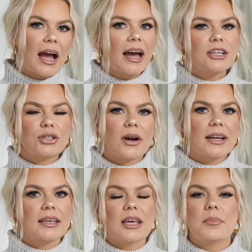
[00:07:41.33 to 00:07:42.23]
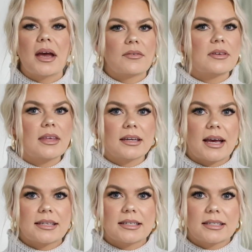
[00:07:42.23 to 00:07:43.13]
I try to keep everything
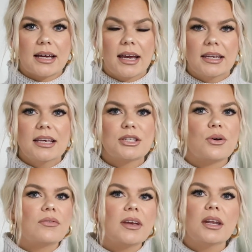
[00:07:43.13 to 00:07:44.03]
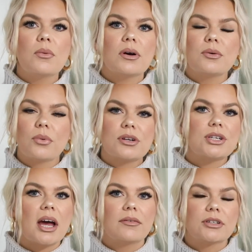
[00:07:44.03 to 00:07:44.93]
nice and tidy, so if anyone were
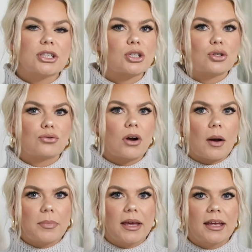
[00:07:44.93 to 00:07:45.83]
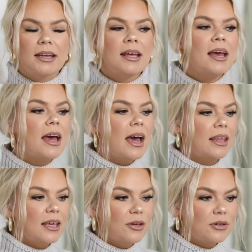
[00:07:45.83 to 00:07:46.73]
to ever just drop in
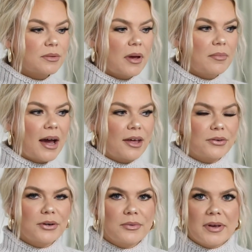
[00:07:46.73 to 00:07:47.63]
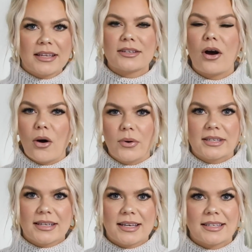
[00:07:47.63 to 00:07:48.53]
and they use my bathroom, it's
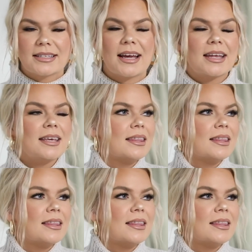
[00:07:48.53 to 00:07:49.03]
always nice and tidy.